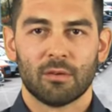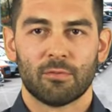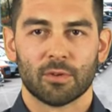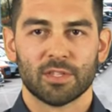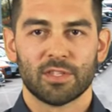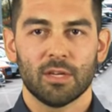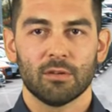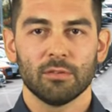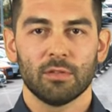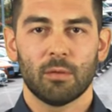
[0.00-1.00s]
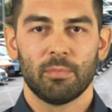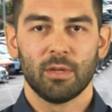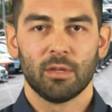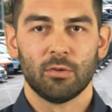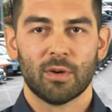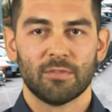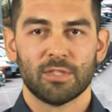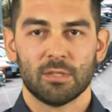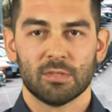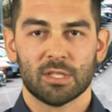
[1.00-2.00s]
For the second topic, you have
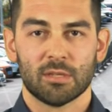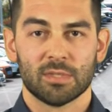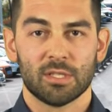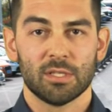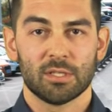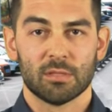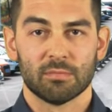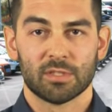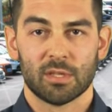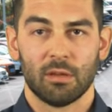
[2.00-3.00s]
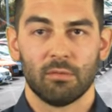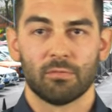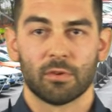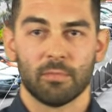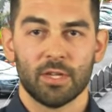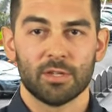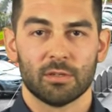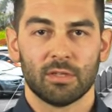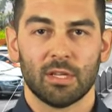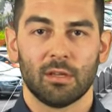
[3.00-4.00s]
seen some systems and
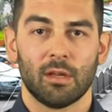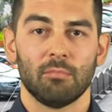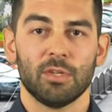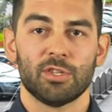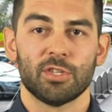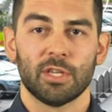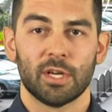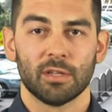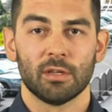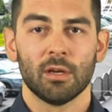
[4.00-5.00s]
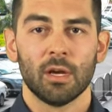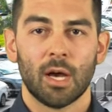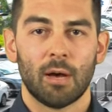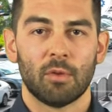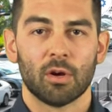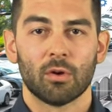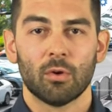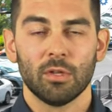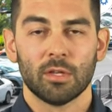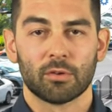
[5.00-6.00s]
information that can be shared among
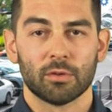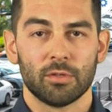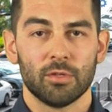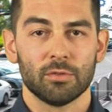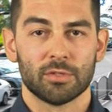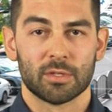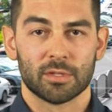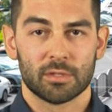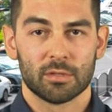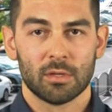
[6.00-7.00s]
all the road users.